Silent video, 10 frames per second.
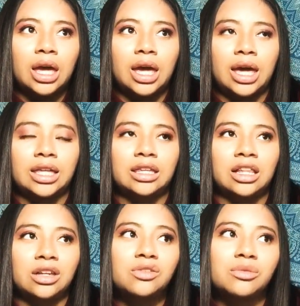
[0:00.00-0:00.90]
And
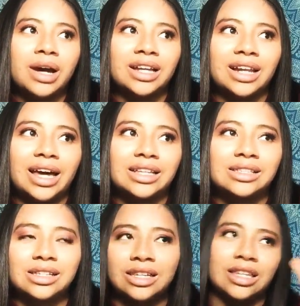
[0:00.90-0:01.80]
the living room had
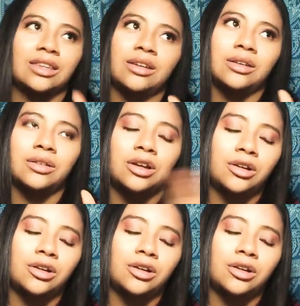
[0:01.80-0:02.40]
lights, and then the